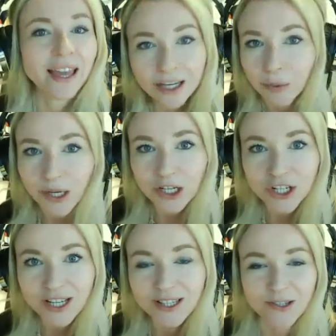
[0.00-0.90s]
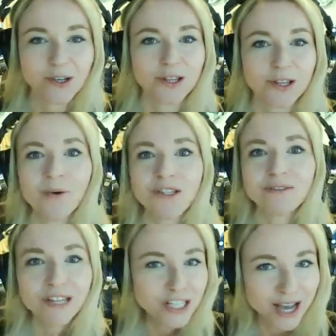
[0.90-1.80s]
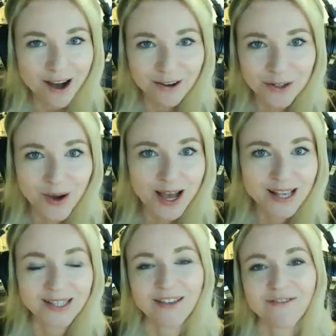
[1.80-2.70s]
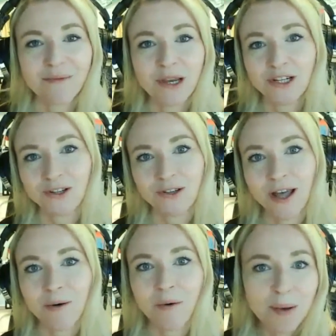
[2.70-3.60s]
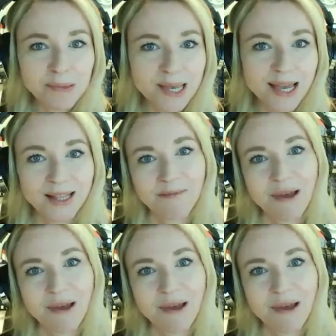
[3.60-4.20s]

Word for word: any questions, you can always reach out to us. Information is on our website,